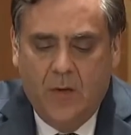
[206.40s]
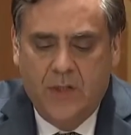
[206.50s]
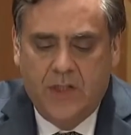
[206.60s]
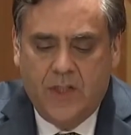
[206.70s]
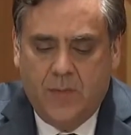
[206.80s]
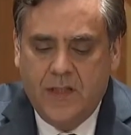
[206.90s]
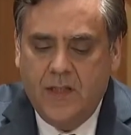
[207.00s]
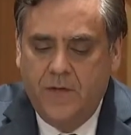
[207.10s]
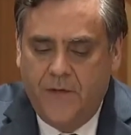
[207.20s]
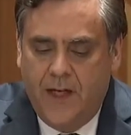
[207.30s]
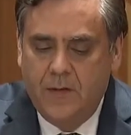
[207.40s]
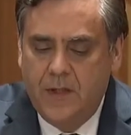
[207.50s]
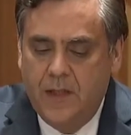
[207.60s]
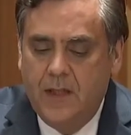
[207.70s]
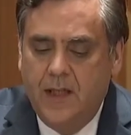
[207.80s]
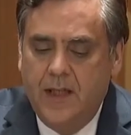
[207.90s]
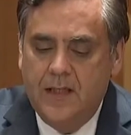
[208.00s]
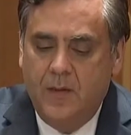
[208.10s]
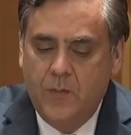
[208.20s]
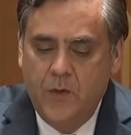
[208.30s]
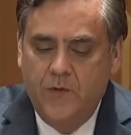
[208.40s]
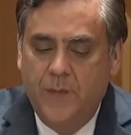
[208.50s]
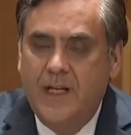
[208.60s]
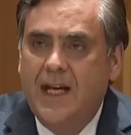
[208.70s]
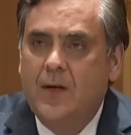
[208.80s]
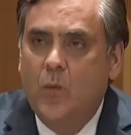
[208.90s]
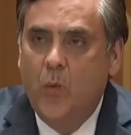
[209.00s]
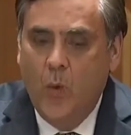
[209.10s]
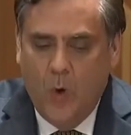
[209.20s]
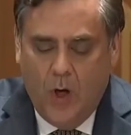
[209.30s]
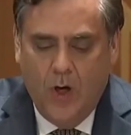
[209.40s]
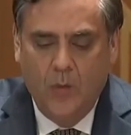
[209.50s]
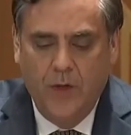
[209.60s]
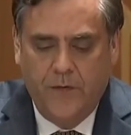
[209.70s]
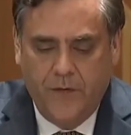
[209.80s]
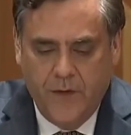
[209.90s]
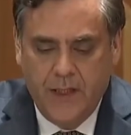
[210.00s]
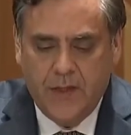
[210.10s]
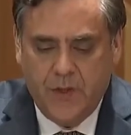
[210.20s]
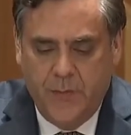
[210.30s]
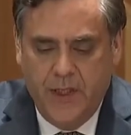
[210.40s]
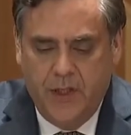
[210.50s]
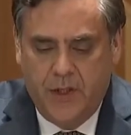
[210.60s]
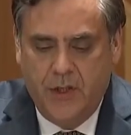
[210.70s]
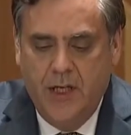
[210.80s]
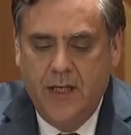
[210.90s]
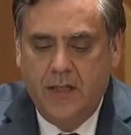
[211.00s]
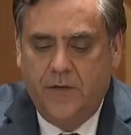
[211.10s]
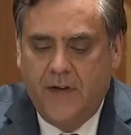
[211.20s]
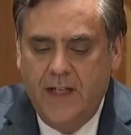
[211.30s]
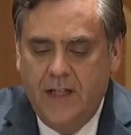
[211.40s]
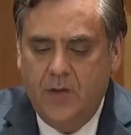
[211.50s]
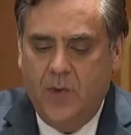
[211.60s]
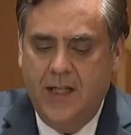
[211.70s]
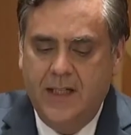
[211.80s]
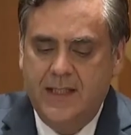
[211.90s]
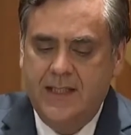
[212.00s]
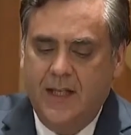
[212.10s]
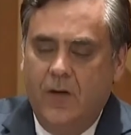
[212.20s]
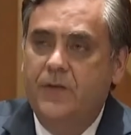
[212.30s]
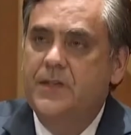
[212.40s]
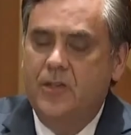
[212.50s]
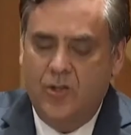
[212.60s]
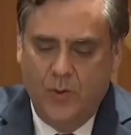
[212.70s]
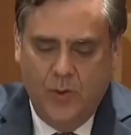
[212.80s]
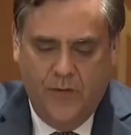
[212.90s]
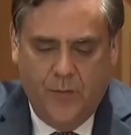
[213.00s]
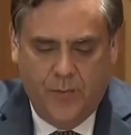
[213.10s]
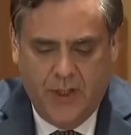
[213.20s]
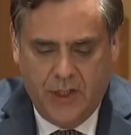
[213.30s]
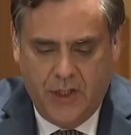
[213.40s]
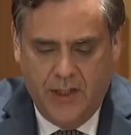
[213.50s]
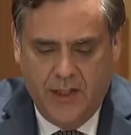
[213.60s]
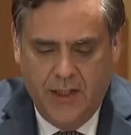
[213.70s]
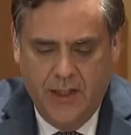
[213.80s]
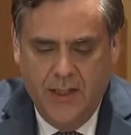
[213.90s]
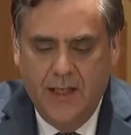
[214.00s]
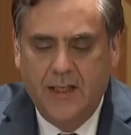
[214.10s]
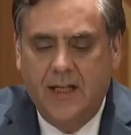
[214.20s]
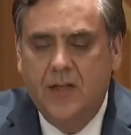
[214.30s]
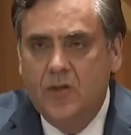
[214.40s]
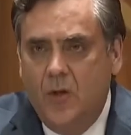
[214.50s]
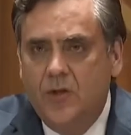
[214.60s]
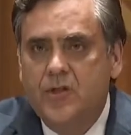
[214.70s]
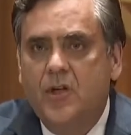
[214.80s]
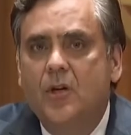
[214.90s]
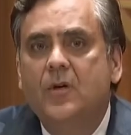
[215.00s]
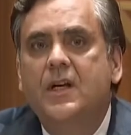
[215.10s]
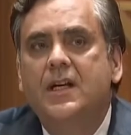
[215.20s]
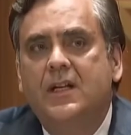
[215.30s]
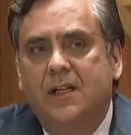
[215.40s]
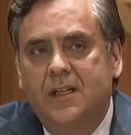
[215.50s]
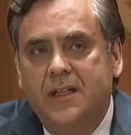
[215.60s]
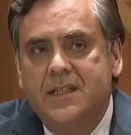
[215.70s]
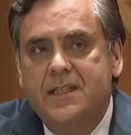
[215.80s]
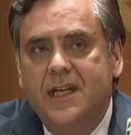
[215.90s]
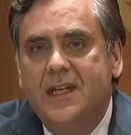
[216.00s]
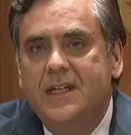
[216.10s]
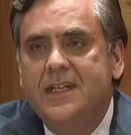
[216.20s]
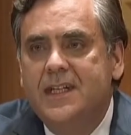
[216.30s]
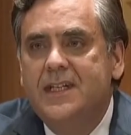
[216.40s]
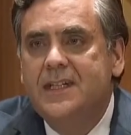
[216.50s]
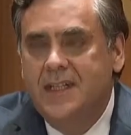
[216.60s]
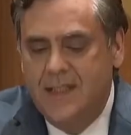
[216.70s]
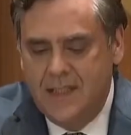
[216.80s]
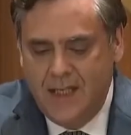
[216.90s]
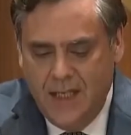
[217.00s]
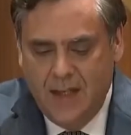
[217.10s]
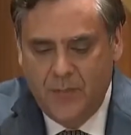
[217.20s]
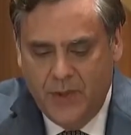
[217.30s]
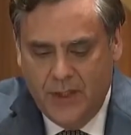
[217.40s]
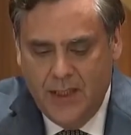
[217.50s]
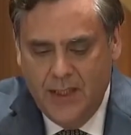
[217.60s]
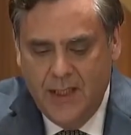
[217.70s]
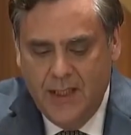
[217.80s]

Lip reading: was expressly founded as a movement at war with free speech, defining the right itself as a tool of oppression. That is also clearly stated in this handbook.